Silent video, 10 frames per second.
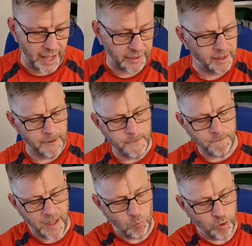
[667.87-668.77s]
And
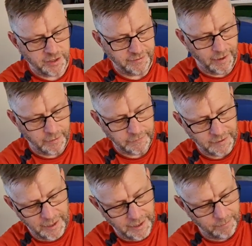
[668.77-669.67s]
what it does,
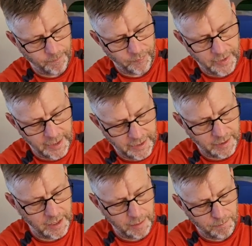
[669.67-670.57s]

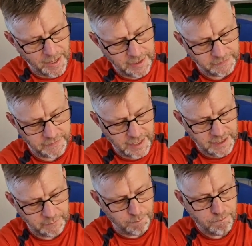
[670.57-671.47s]
it makes
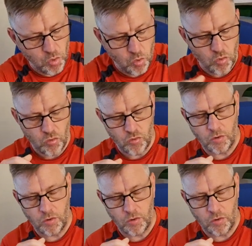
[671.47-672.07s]
these more